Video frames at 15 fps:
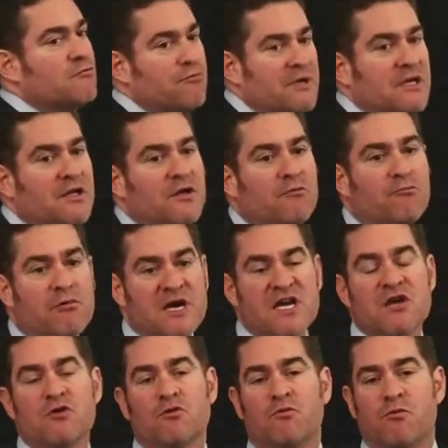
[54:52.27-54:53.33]
really
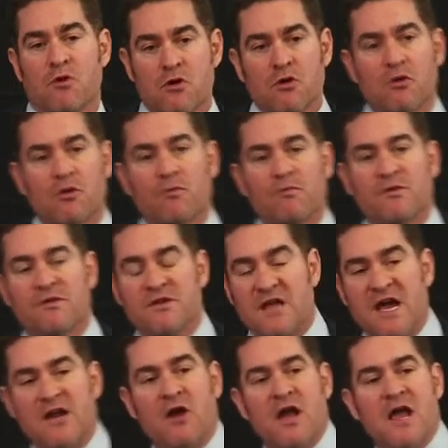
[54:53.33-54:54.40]
weird world with
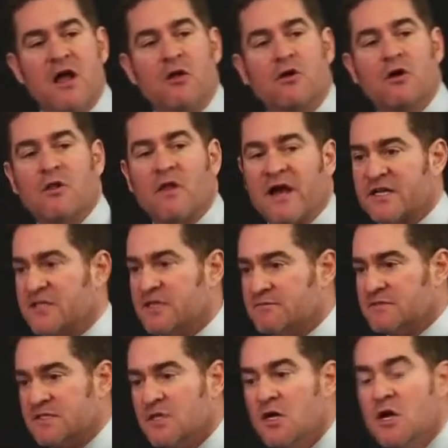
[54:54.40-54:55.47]
NIL
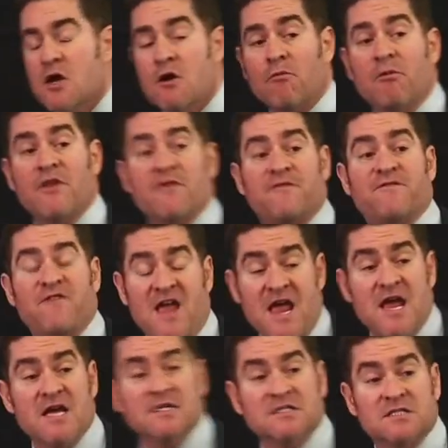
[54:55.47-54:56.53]
collectives where the
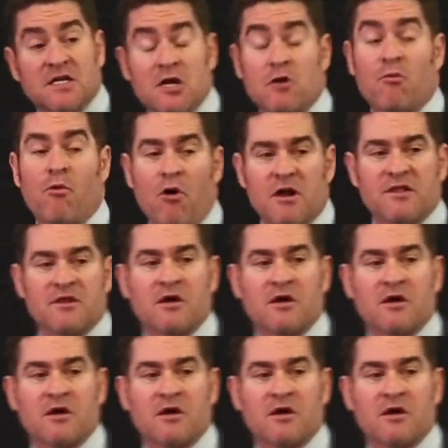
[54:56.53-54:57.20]
fans are going to want the